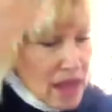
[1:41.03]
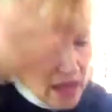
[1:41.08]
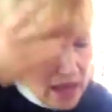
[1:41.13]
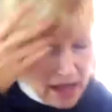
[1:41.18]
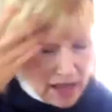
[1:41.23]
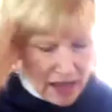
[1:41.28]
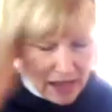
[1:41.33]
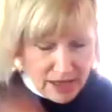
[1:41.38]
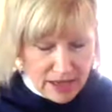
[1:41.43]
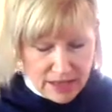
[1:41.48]

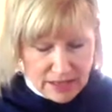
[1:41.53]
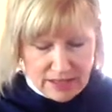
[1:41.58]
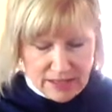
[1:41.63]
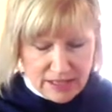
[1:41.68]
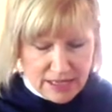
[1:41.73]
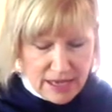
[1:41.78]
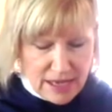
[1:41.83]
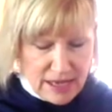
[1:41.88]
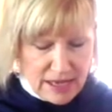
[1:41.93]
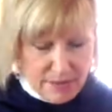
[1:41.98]
And
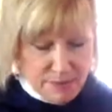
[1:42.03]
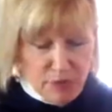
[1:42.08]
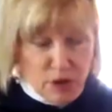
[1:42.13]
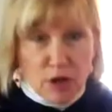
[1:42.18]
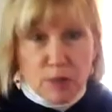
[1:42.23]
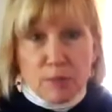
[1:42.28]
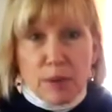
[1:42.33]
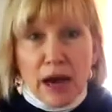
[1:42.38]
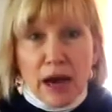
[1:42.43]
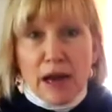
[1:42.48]
you
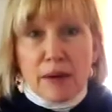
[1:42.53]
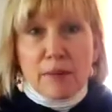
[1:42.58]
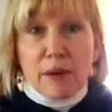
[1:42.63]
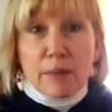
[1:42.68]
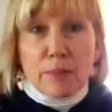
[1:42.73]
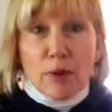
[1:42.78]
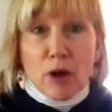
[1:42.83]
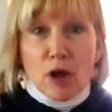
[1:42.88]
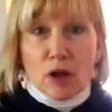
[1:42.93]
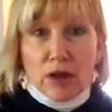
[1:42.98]
can buy them
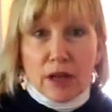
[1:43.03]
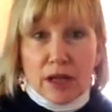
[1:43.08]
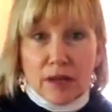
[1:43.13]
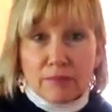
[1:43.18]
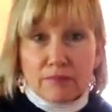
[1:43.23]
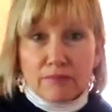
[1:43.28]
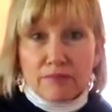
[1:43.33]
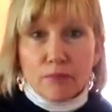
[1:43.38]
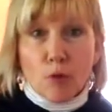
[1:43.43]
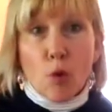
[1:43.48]
in bulk,
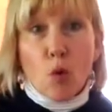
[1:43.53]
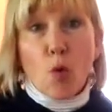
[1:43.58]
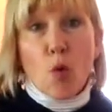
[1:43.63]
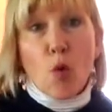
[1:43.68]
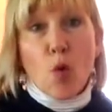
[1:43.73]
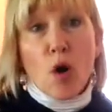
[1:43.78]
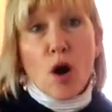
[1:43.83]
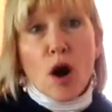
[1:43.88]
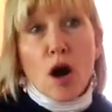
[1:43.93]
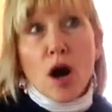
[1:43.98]

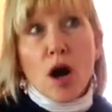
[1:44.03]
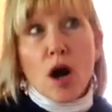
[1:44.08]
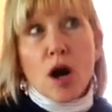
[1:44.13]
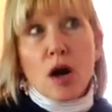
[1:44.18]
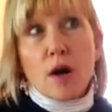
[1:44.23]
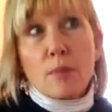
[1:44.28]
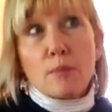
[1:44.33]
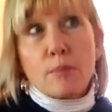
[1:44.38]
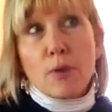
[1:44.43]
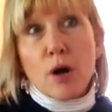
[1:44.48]

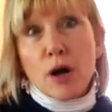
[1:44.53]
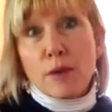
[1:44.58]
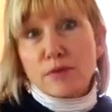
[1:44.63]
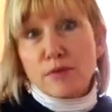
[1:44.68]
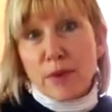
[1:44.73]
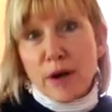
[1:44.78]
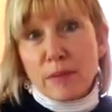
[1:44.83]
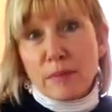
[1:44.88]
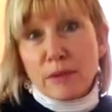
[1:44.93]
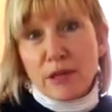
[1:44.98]
or
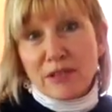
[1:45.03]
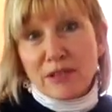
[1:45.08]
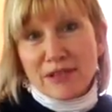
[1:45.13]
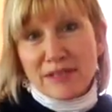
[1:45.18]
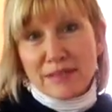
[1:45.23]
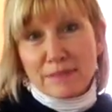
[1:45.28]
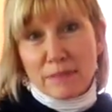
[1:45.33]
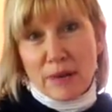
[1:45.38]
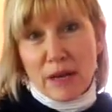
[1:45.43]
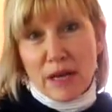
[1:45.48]
Bob's Red Mill
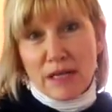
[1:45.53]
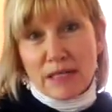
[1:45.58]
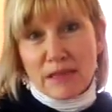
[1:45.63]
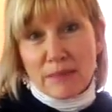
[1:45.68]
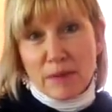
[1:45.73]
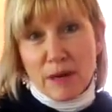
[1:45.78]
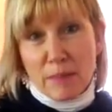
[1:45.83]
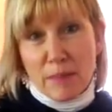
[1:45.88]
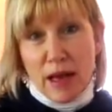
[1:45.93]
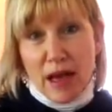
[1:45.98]
buys
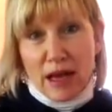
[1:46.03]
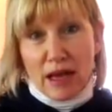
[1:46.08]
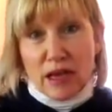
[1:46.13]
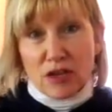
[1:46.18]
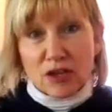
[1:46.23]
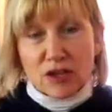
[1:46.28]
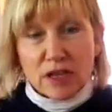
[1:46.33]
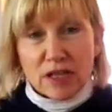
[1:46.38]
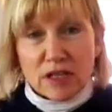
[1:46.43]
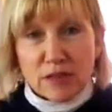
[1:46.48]
them in a
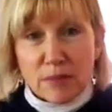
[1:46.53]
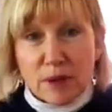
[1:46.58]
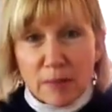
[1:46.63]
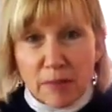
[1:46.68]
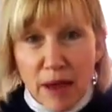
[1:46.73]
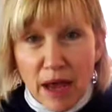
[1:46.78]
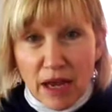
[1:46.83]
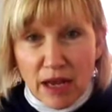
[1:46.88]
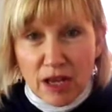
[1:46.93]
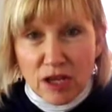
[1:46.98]
package, sells them in a
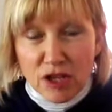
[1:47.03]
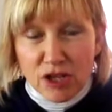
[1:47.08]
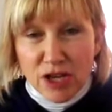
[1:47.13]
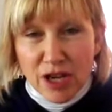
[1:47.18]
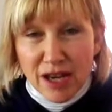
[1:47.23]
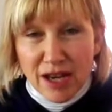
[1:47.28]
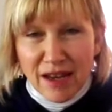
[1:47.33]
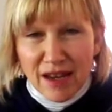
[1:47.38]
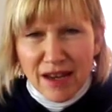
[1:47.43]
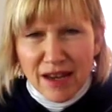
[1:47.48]
package.
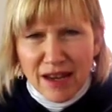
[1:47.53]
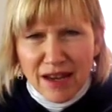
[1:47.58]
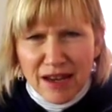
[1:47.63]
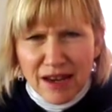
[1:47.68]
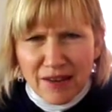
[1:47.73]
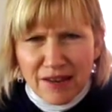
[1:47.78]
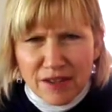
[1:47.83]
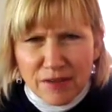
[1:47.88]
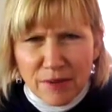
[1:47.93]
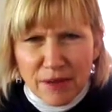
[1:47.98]

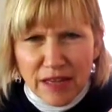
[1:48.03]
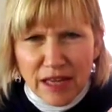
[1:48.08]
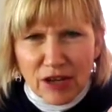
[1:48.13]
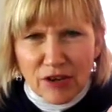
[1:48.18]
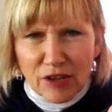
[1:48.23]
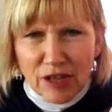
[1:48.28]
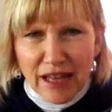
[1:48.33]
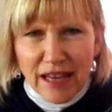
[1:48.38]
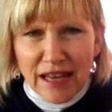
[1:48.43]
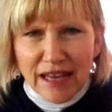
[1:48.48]
Here's what they
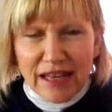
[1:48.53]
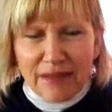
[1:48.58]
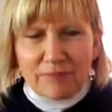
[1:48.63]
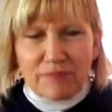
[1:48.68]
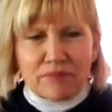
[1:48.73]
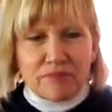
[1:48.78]
look like.